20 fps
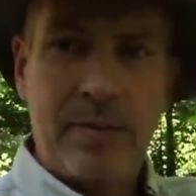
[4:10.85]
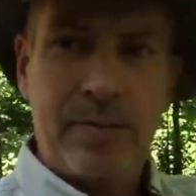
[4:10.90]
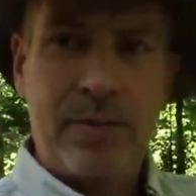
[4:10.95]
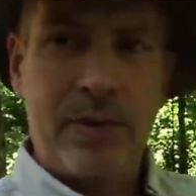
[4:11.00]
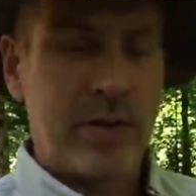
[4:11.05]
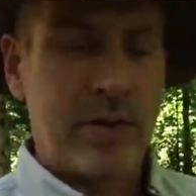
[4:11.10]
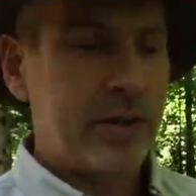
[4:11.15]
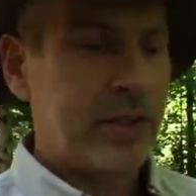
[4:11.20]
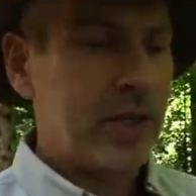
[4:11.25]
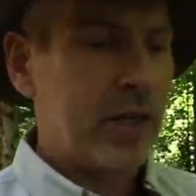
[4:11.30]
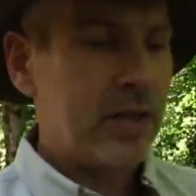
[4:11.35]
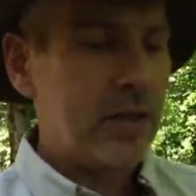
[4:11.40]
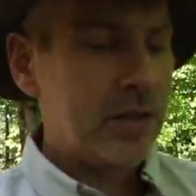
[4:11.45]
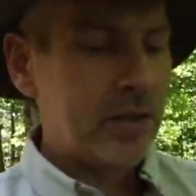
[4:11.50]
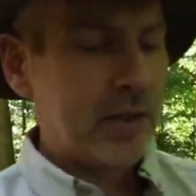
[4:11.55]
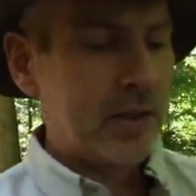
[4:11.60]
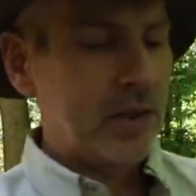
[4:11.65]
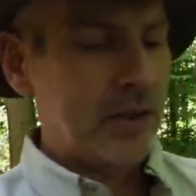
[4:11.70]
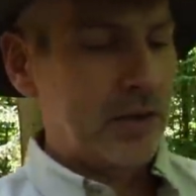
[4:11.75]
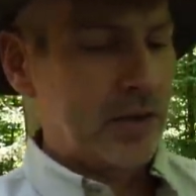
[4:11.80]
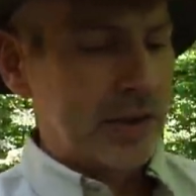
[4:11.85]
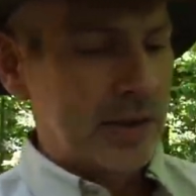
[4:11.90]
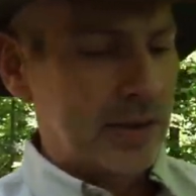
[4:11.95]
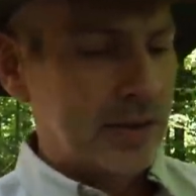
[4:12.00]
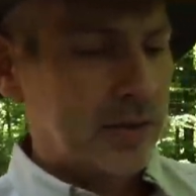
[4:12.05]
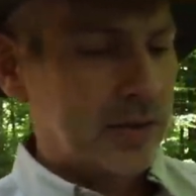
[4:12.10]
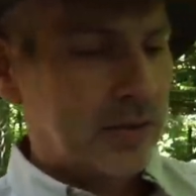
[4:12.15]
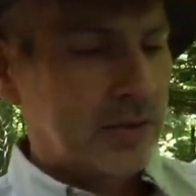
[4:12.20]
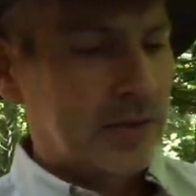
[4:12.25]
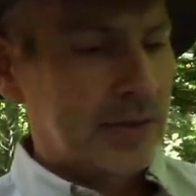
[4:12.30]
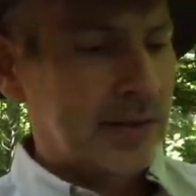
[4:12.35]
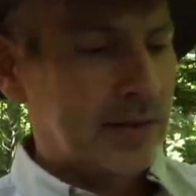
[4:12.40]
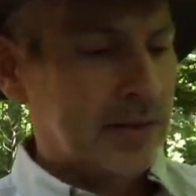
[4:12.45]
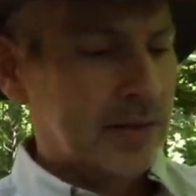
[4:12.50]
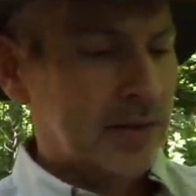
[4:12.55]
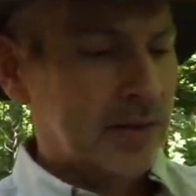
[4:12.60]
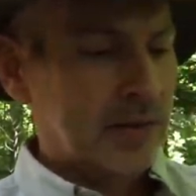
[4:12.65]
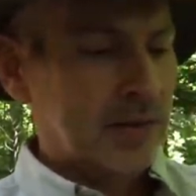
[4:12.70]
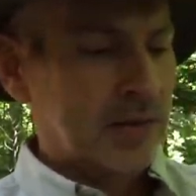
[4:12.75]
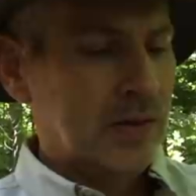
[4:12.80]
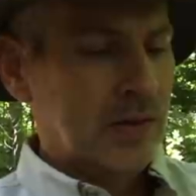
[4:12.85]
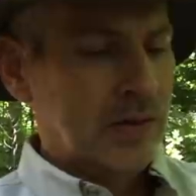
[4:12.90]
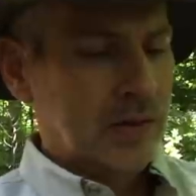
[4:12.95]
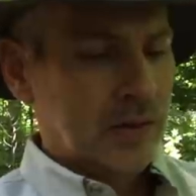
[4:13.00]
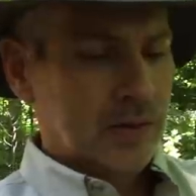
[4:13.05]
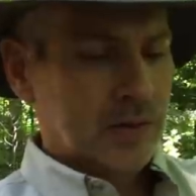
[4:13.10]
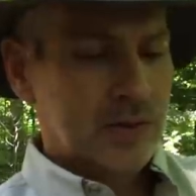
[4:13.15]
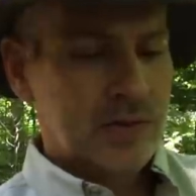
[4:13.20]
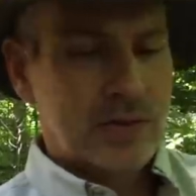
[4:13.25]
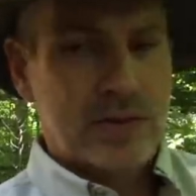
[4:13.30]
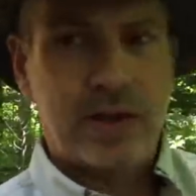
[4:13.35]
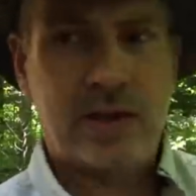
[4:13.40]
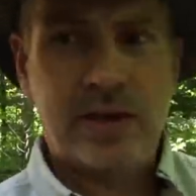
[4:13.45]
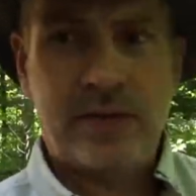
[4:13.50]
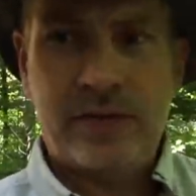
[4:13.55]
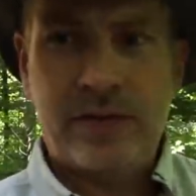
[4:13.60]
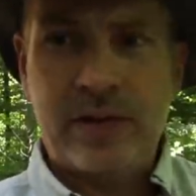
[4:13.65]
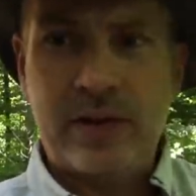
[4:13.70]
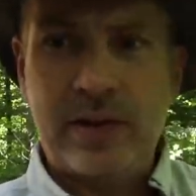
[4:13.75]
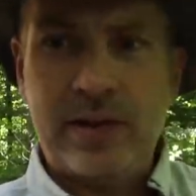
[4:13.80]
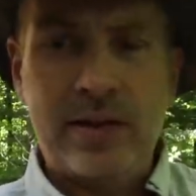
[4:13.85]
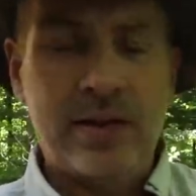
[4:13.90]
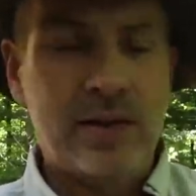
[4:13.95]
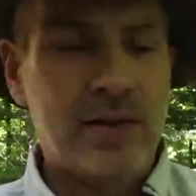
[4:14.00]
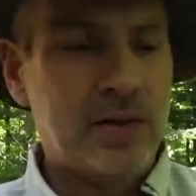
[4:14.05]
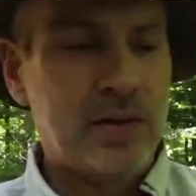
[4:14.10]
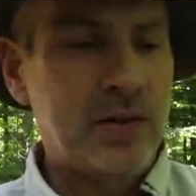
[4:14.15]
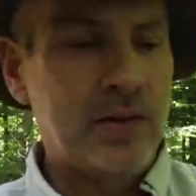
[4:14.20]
put the shell in there, safety.